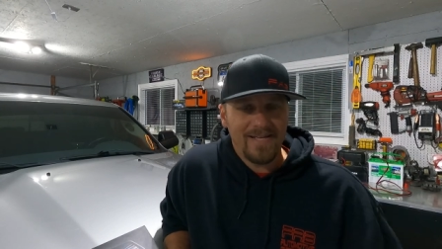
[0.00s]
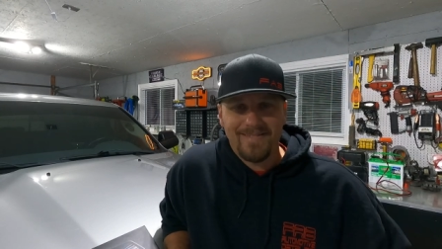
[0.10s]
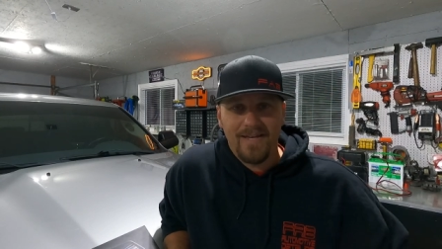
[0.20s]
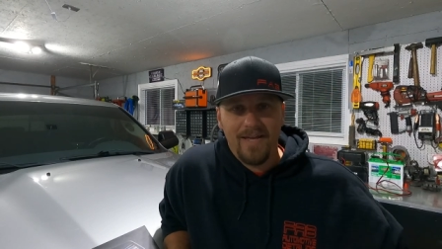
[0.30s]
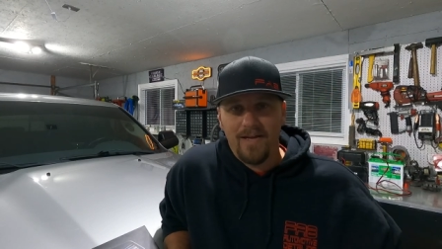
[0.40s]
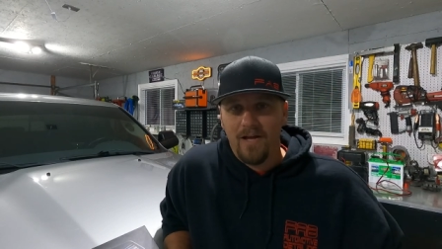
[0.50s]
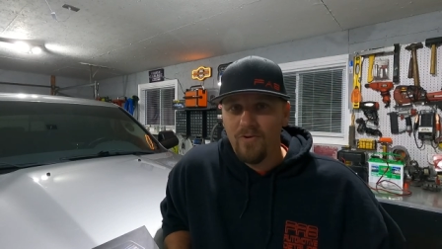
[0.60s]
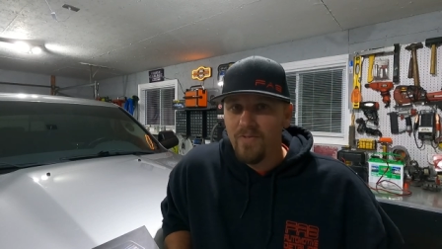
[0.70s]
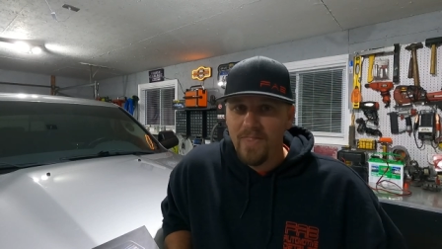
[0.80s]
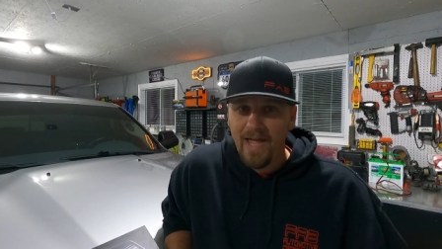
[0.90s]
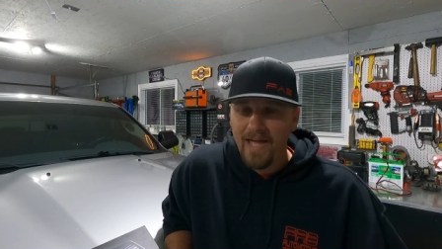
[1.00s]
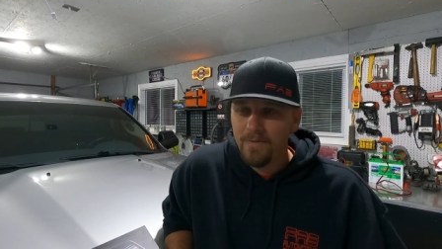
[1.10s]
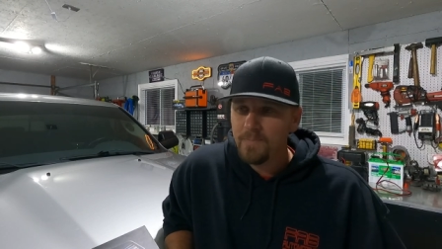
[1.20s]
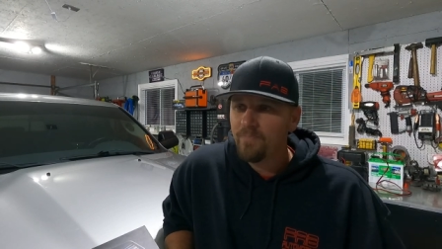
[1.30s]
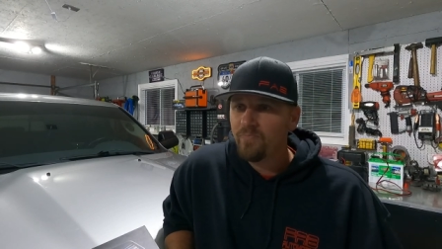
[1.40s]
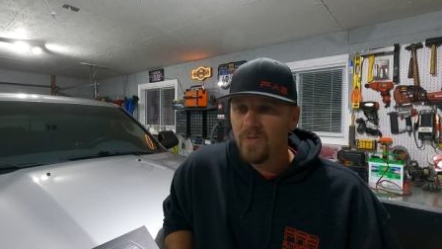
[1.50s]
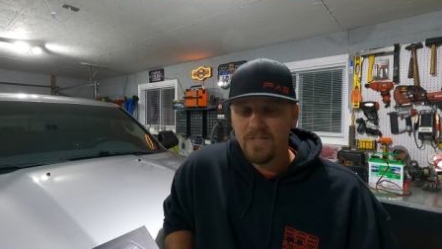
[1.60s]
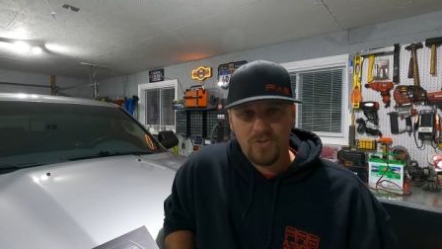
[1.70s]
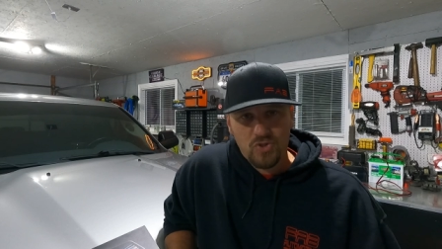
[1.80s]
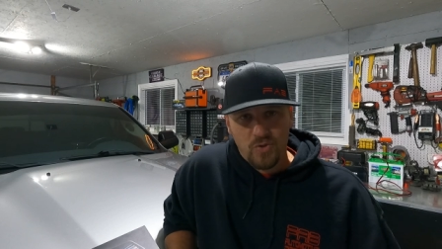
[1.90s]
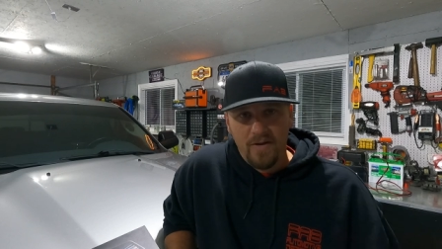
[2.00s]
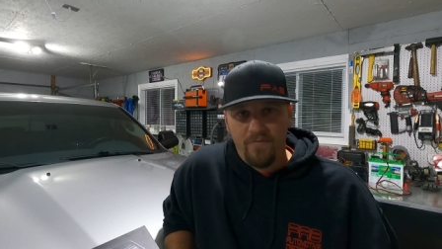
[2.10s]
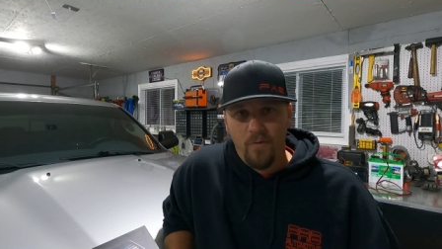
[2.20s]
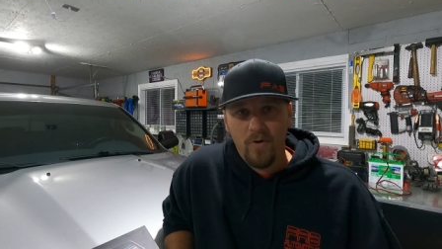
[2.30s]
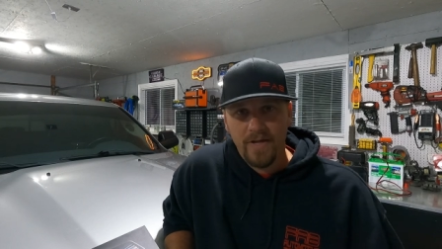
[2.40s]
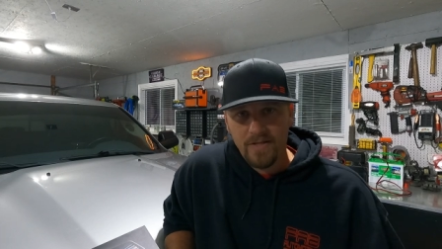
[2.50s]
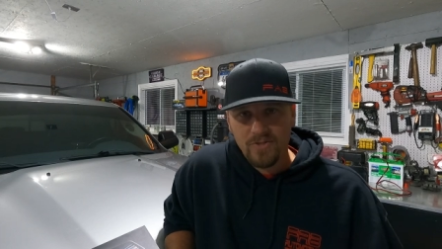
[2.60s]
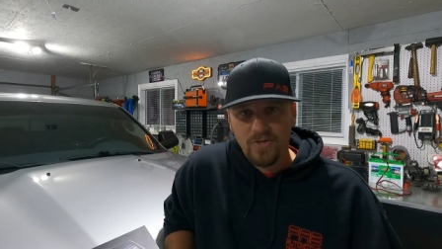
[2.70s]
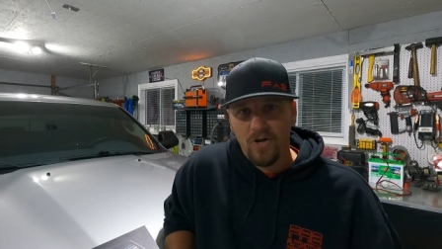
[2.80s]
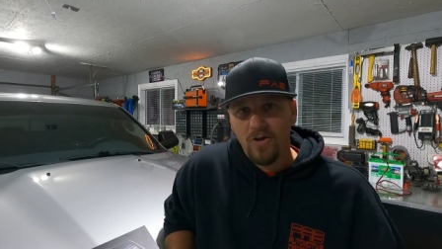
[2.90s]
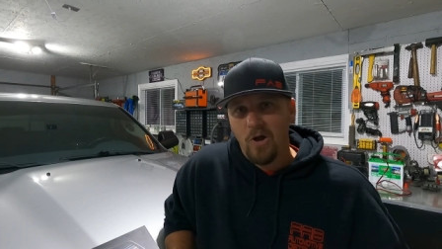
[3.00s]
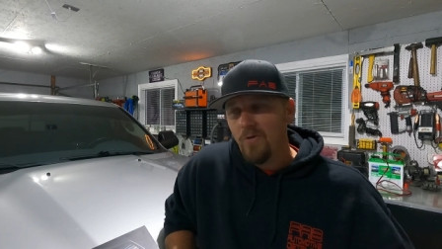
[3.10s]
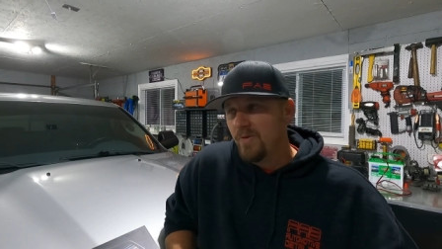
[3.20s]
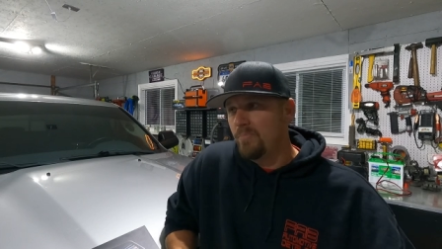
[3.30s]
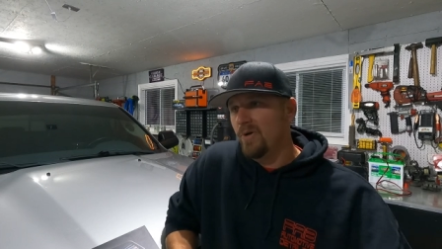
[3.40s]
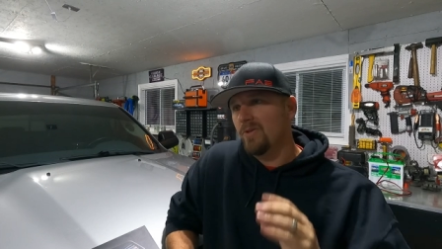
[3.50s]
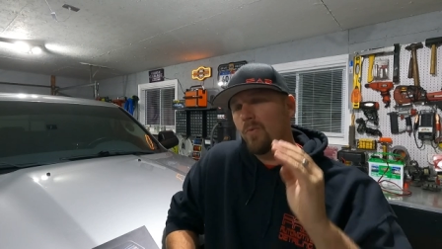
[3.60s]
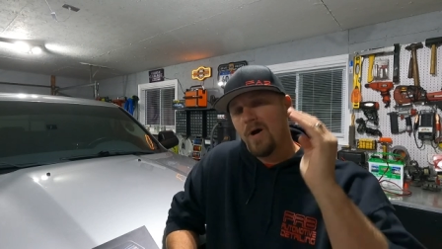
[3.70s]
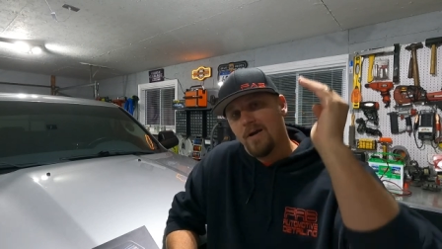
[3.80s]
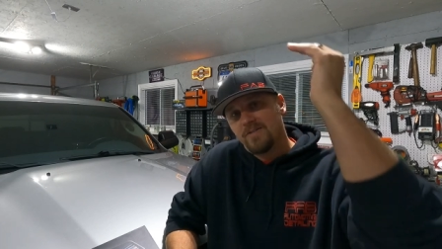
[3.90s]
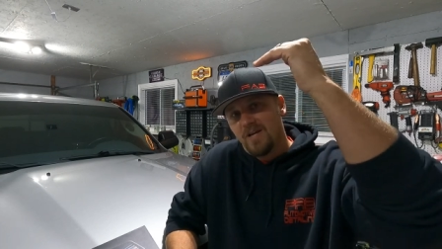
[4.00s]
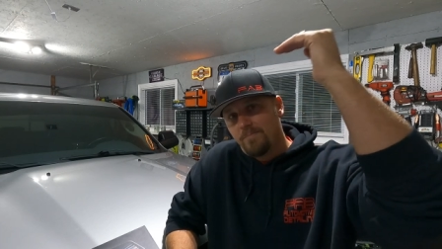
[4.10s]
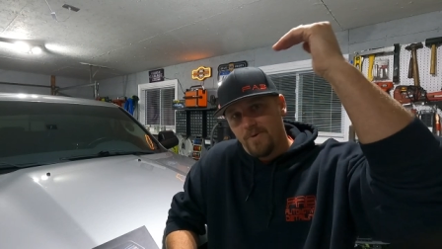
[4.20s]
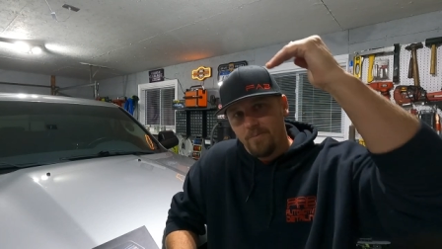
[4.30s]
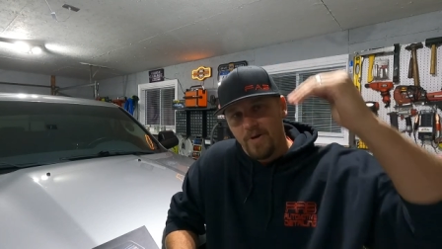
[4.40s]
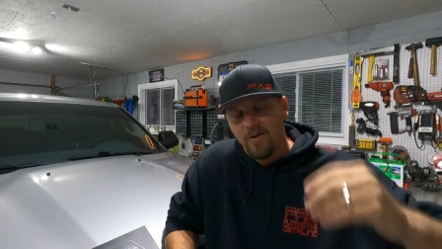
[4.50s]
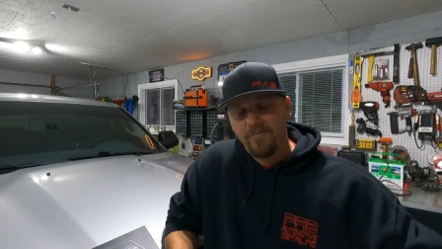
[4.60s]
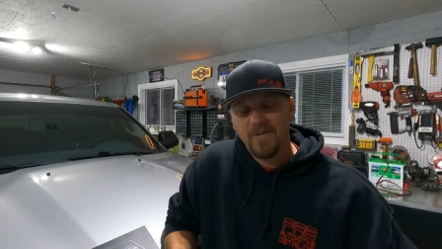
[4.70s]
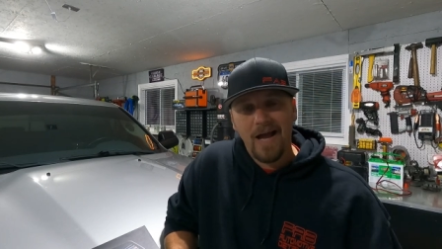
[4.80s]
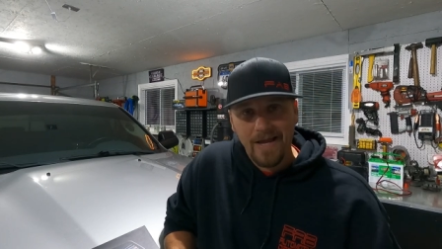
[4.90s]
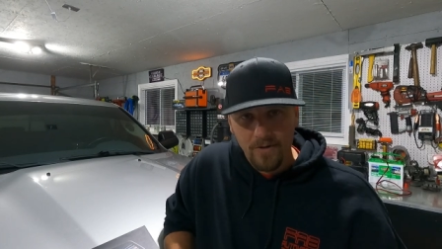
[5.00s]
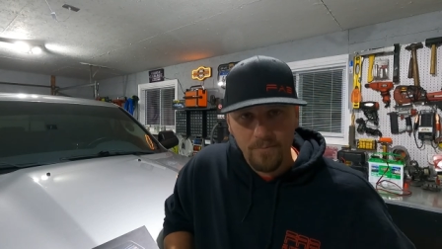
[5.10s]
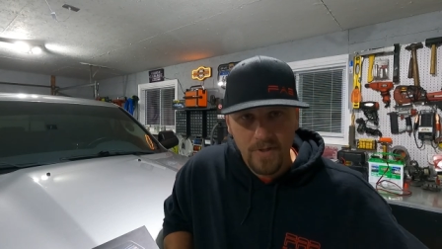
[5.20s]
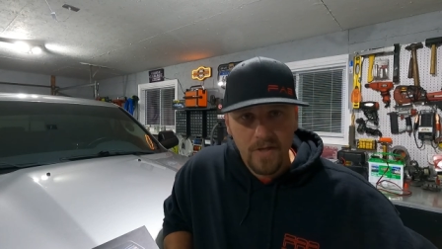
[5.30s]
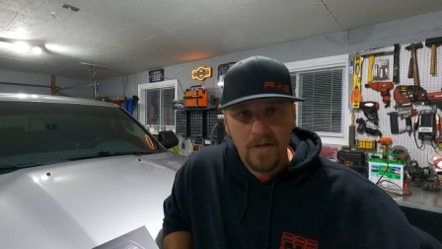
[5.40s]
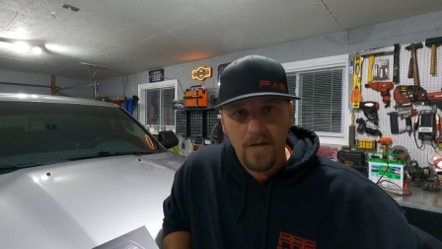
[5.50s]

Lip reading: That's it. Other than that, it's a straightforward install other than putting the wires up above to hide them